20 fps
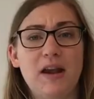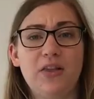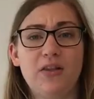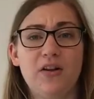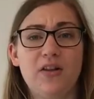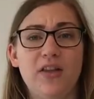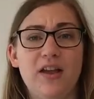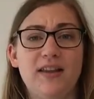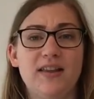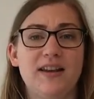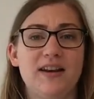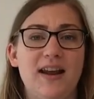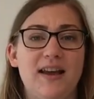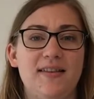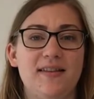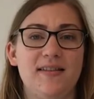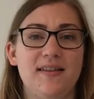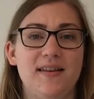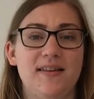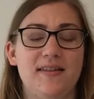it might look like the
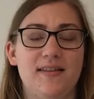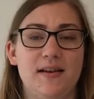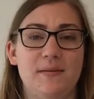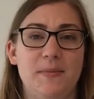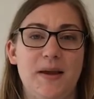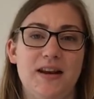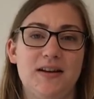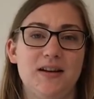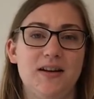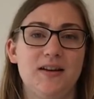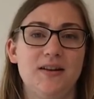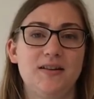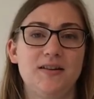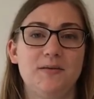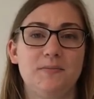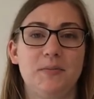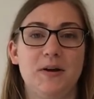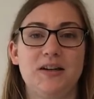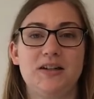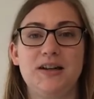nest is abandoned,
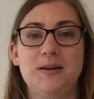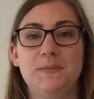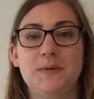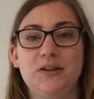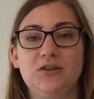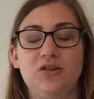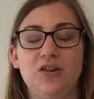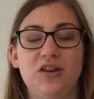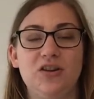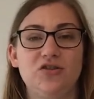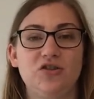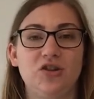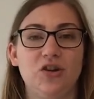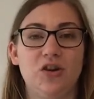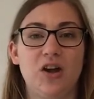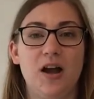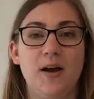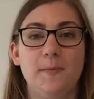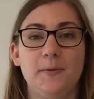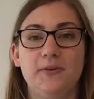but typically
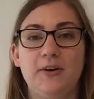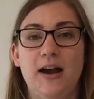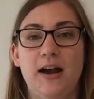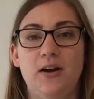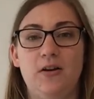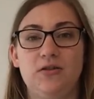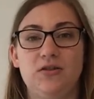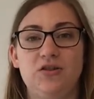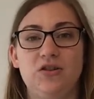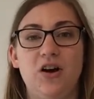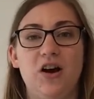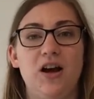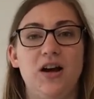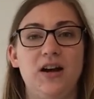she'll come around